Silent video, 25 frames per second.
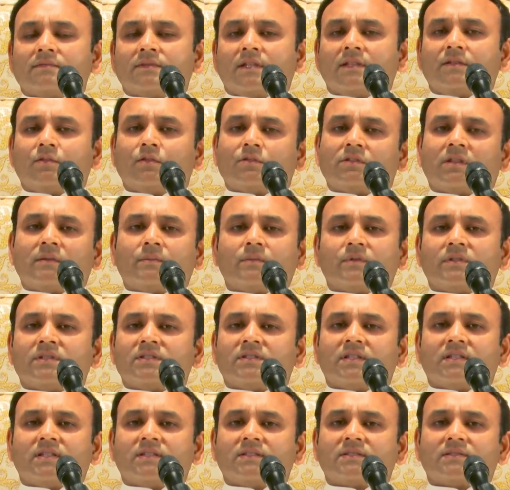Then Totapuri
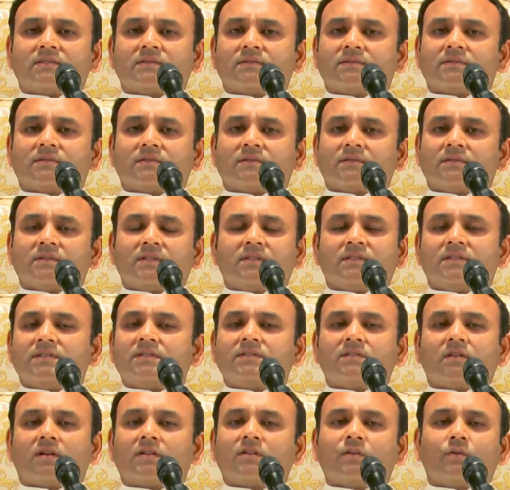says, this
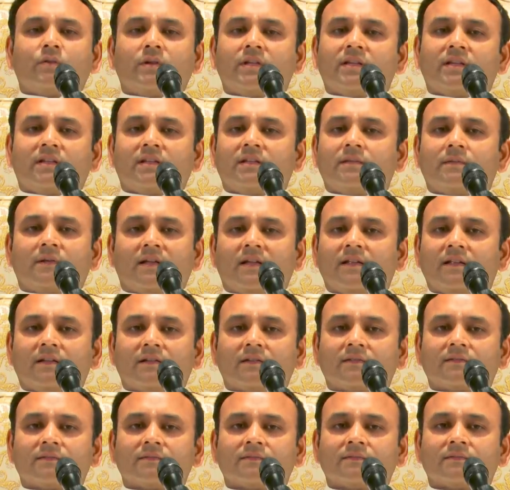is not going
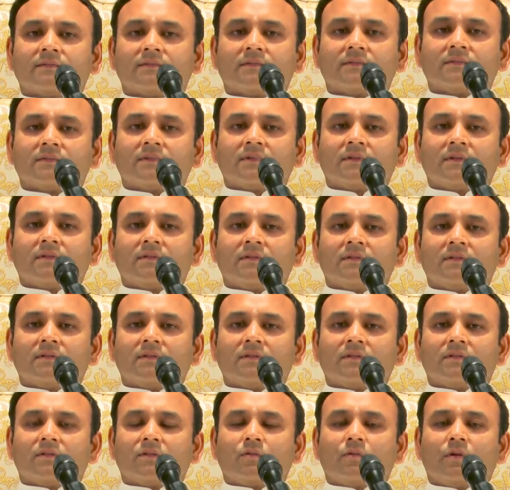anywhere.
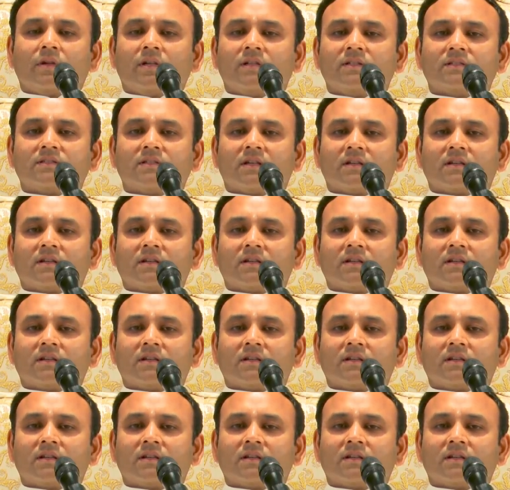You're going in